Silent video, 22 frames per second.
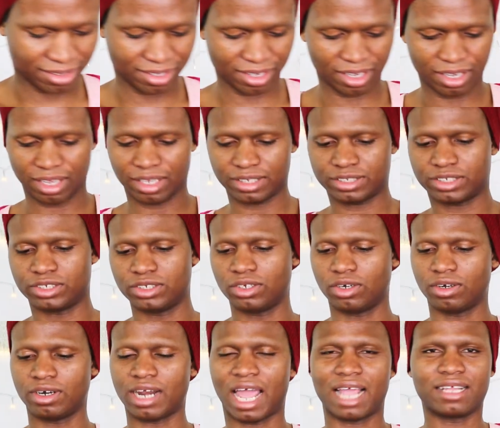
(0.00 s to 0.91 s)
this, you
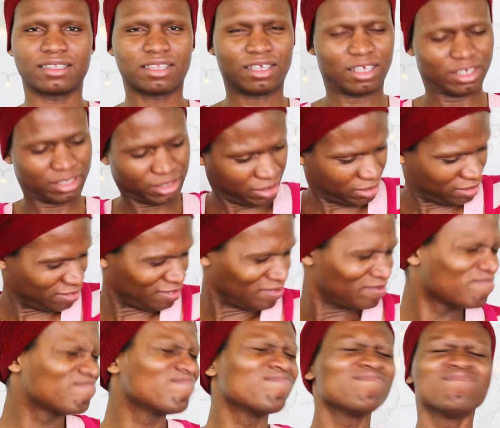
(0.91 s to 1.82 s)
know, like this,
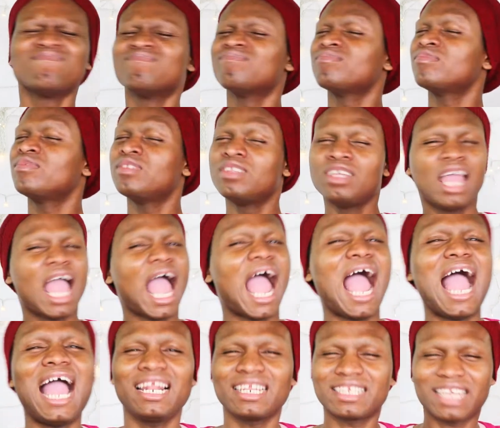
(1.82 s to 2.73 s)

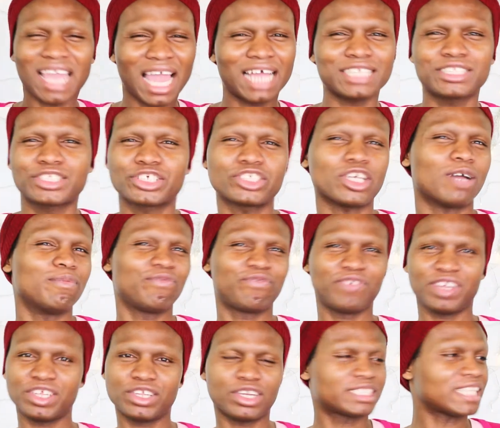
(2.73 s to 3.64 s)
and get some
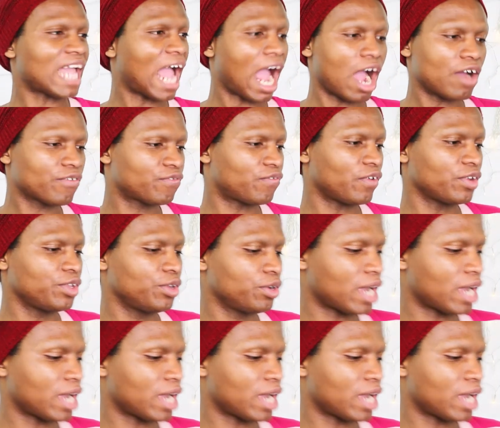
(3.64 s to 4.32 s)
videos out for you